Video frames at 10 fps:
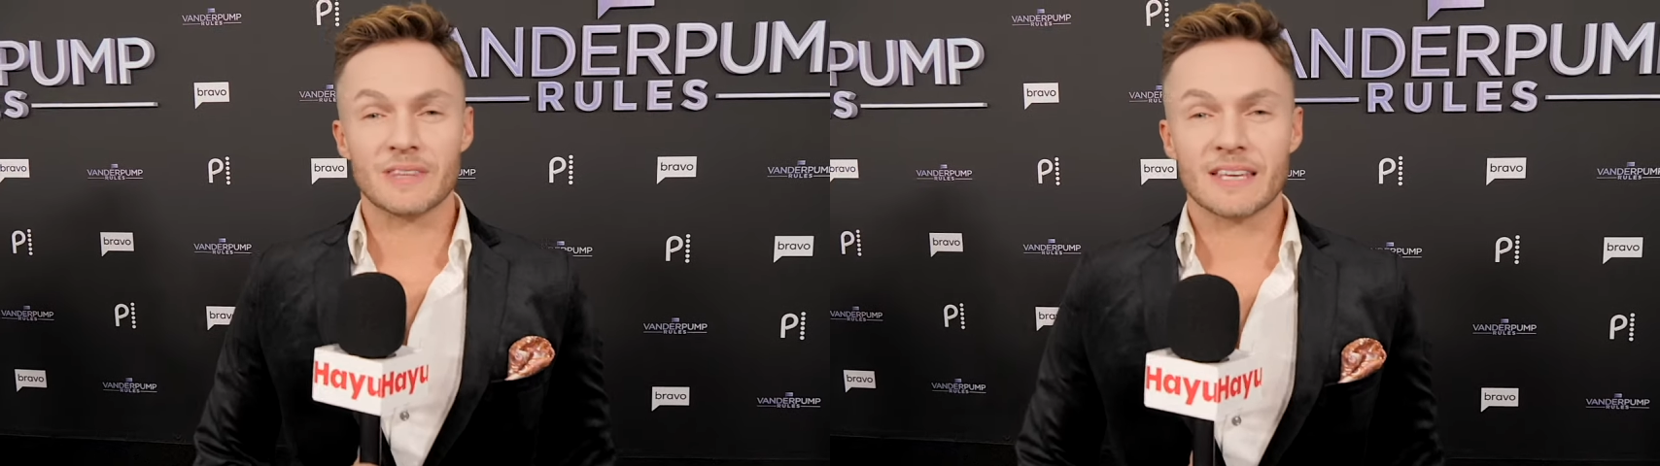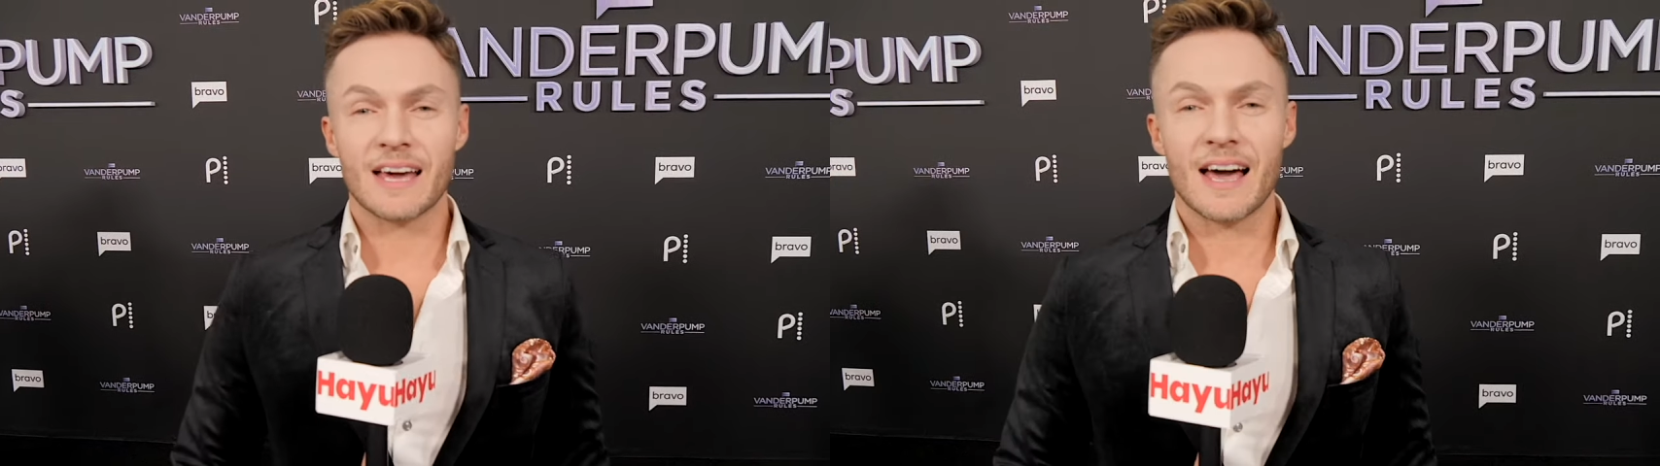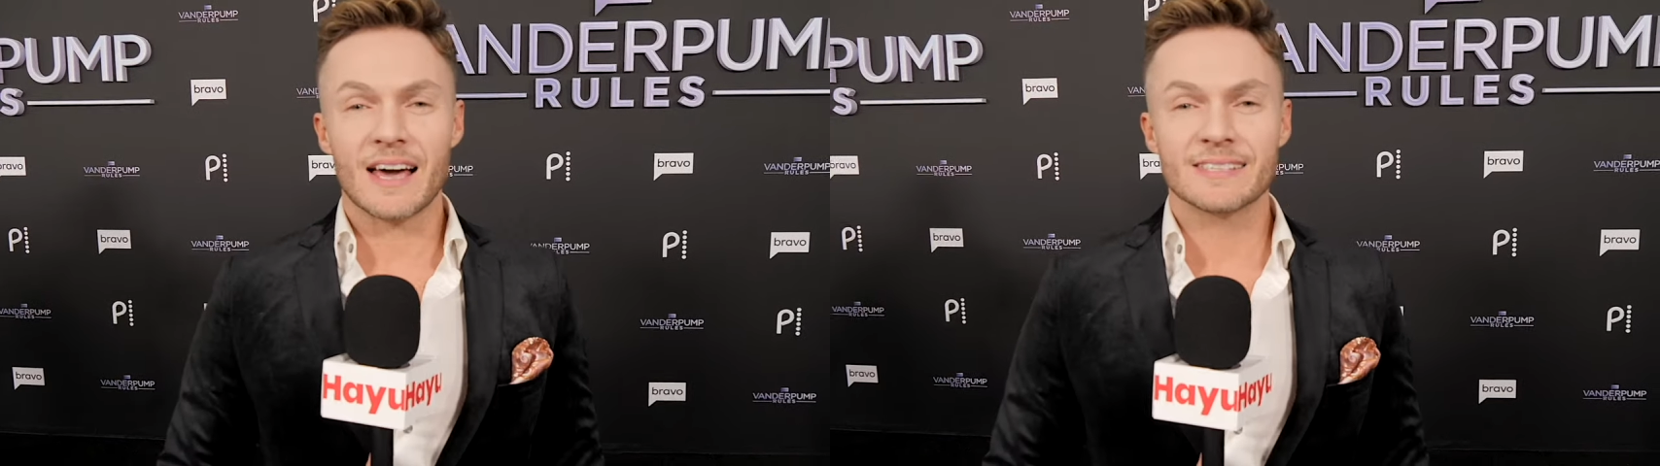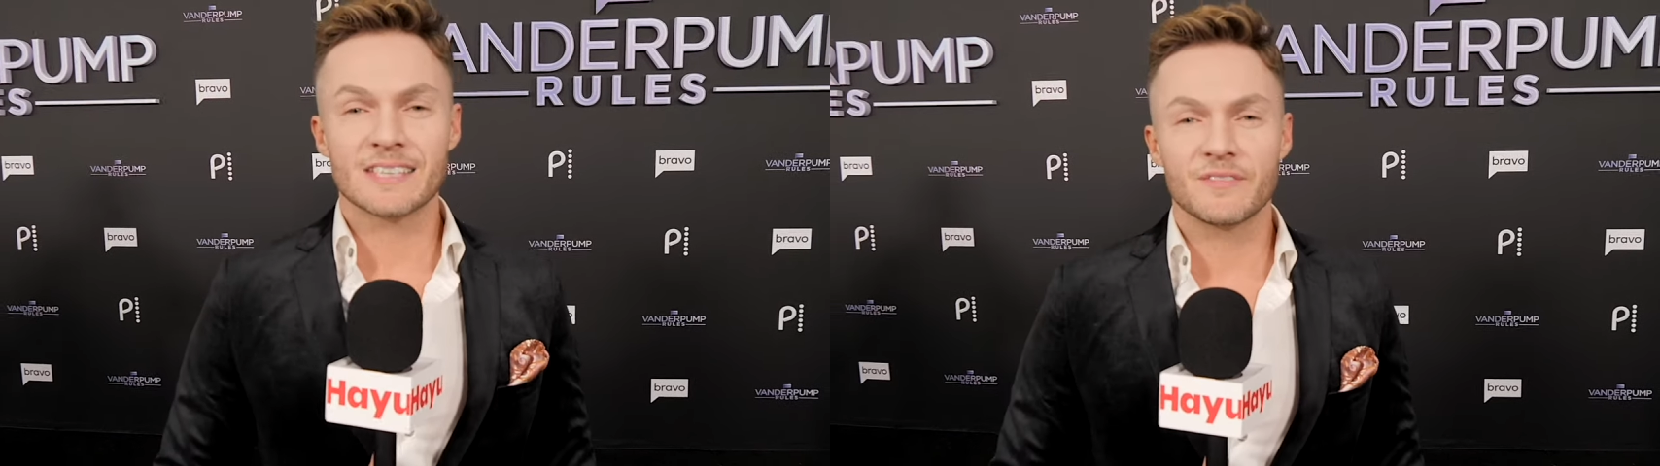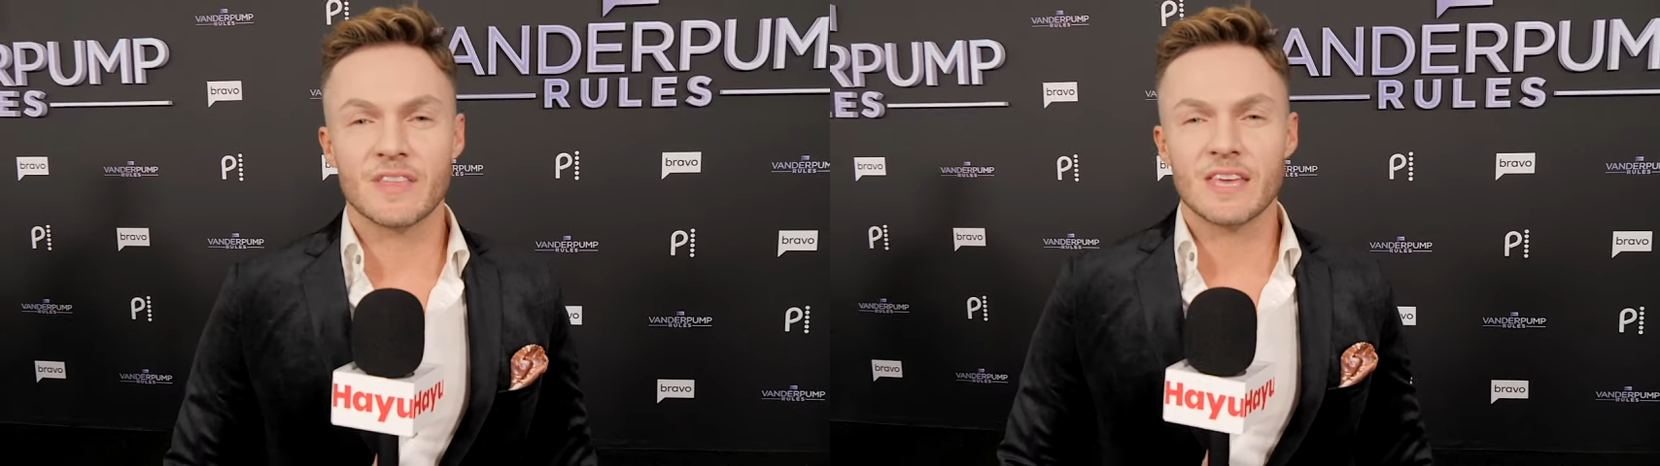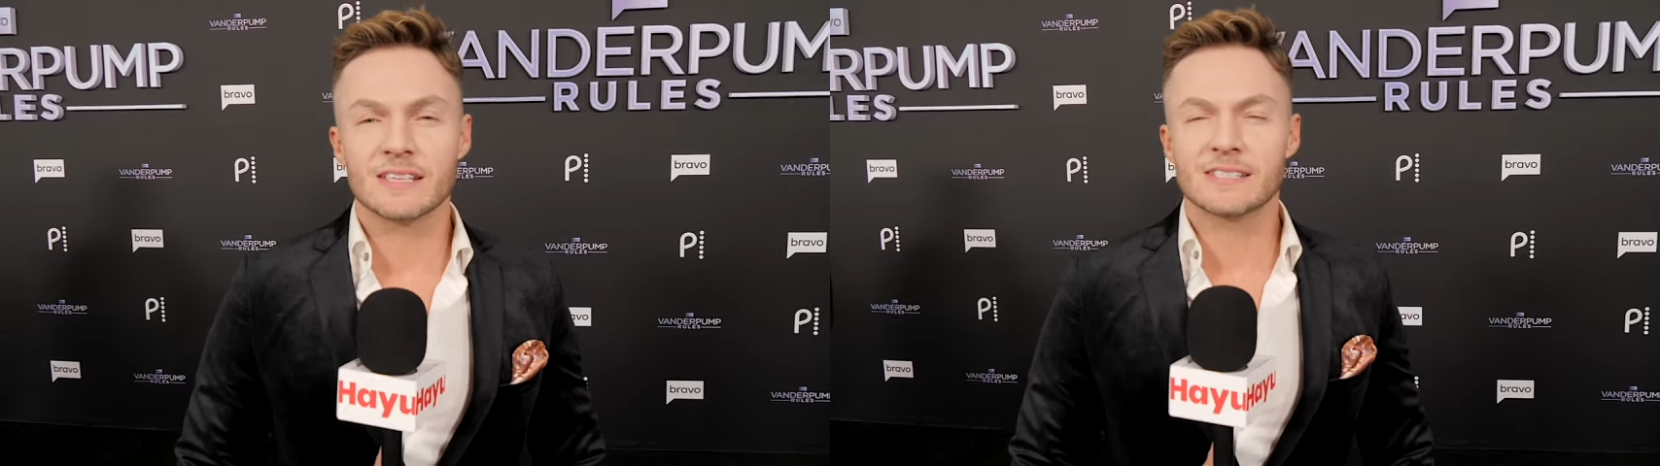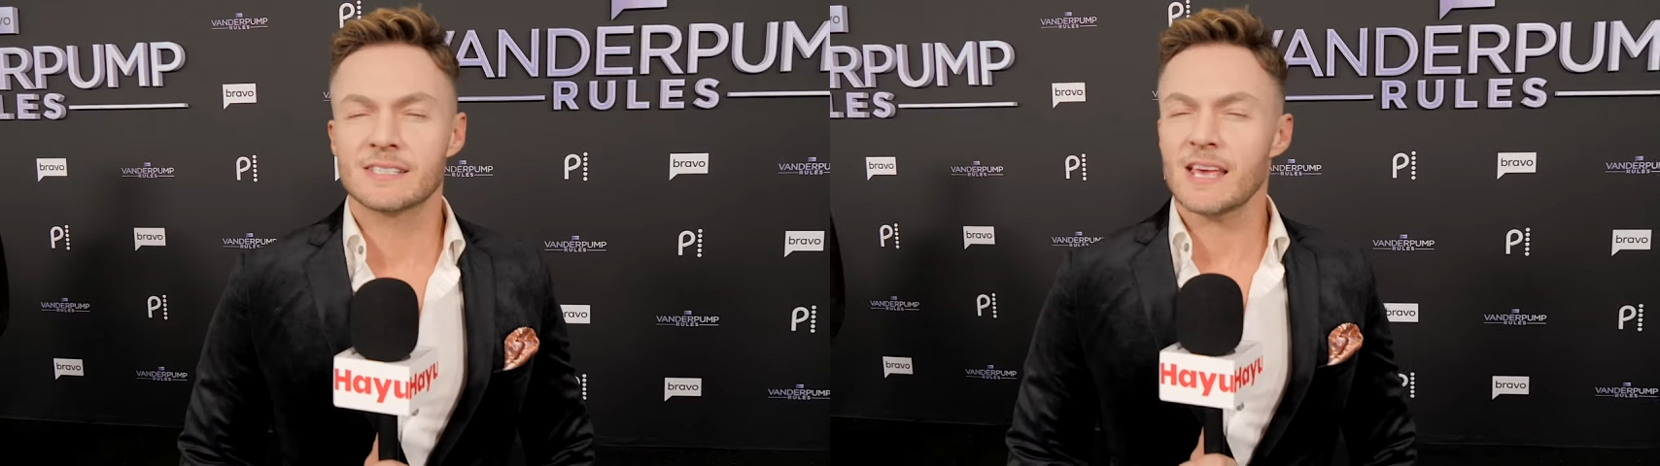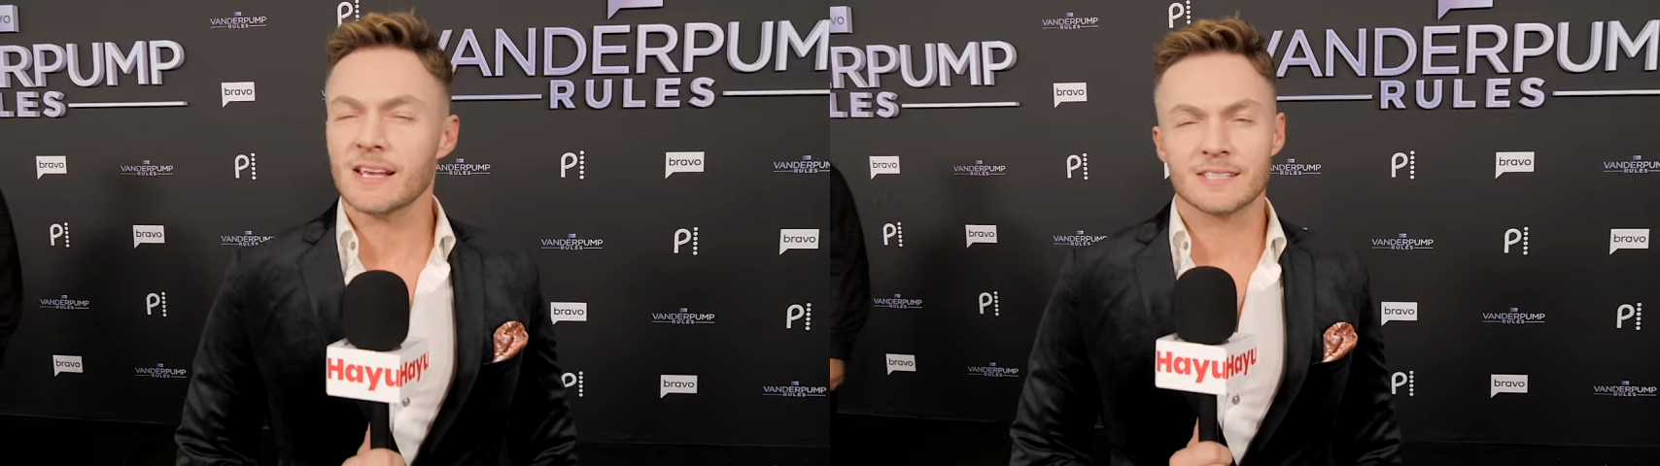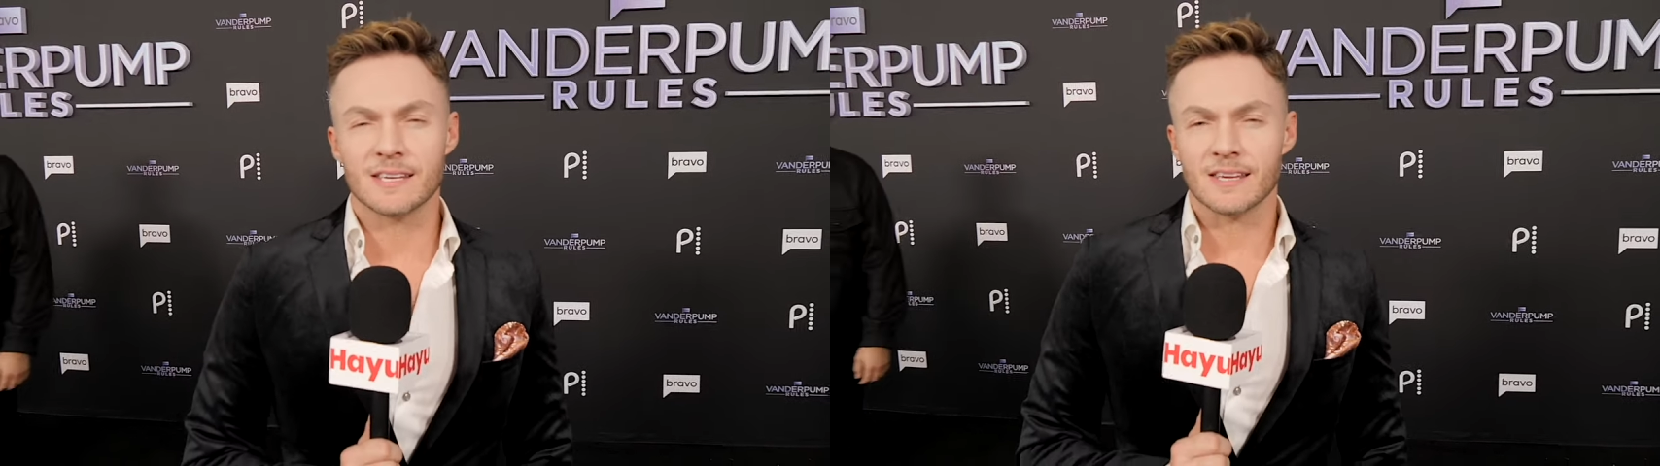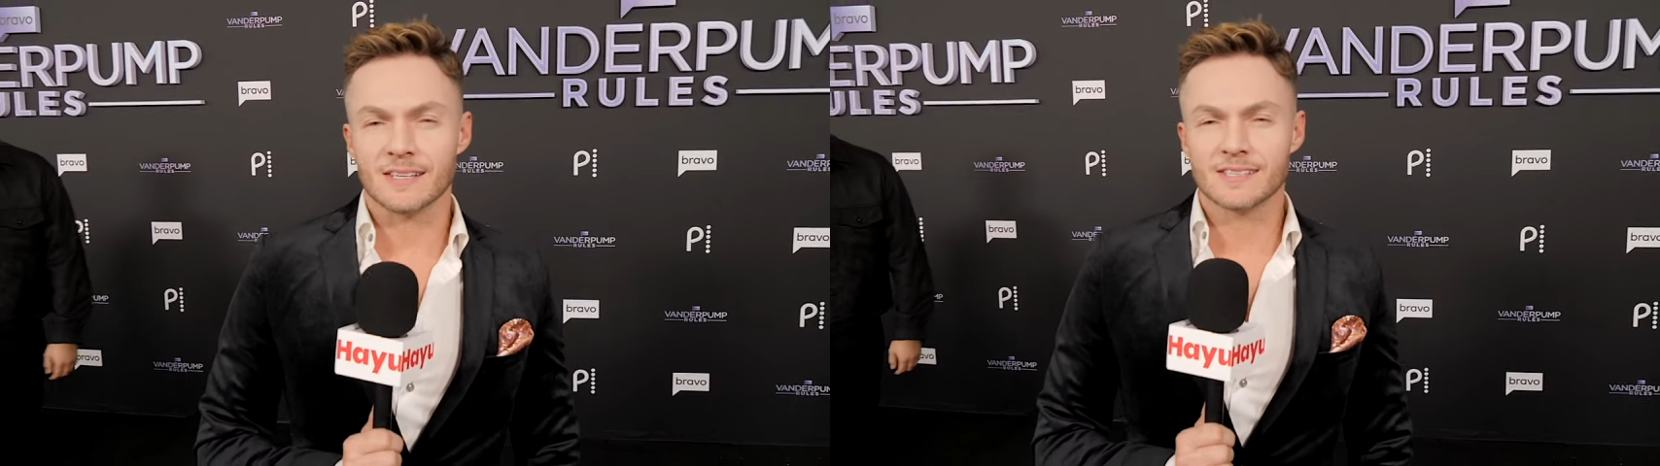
the cast of the sexy,